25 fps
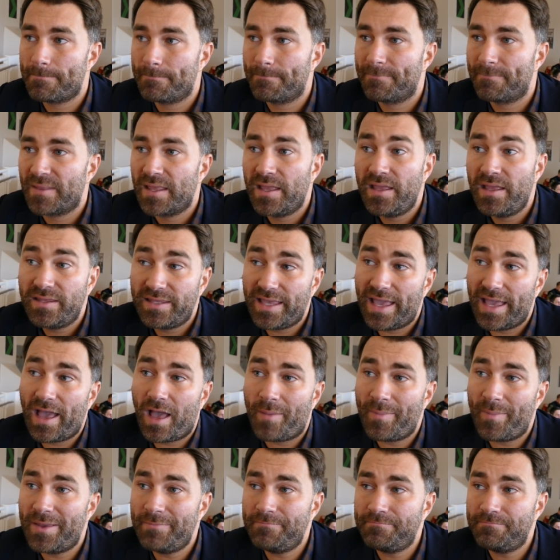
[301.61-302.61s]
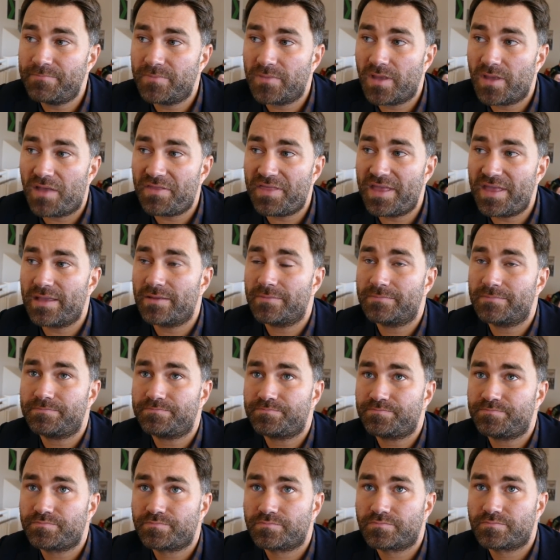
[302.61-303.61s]
number three. Yeah, I mean, will that be
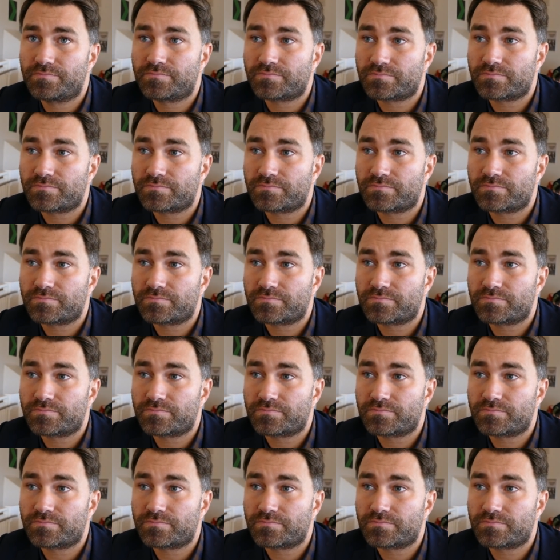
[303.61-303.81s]
held though?